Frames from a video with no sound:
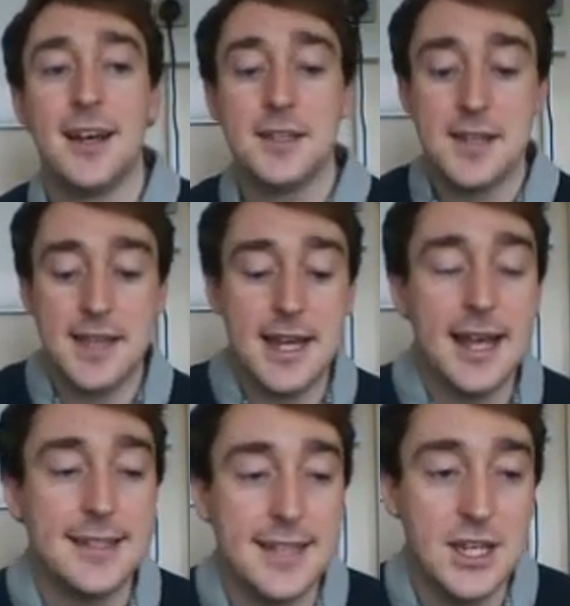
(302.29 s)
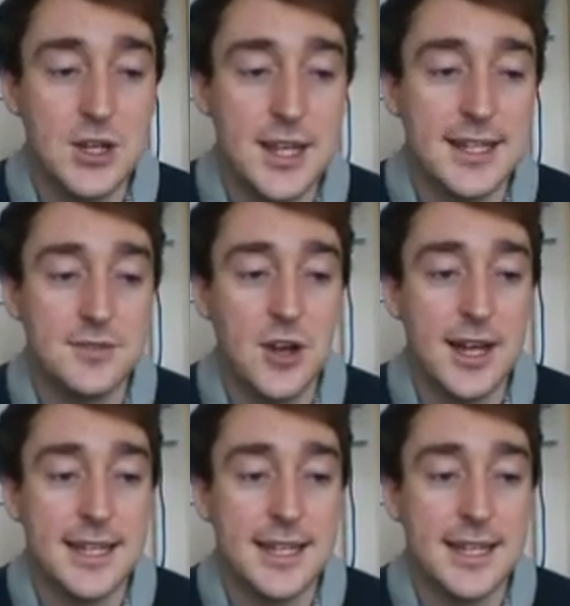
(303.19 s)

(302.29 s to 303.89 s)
So the next thing you need to write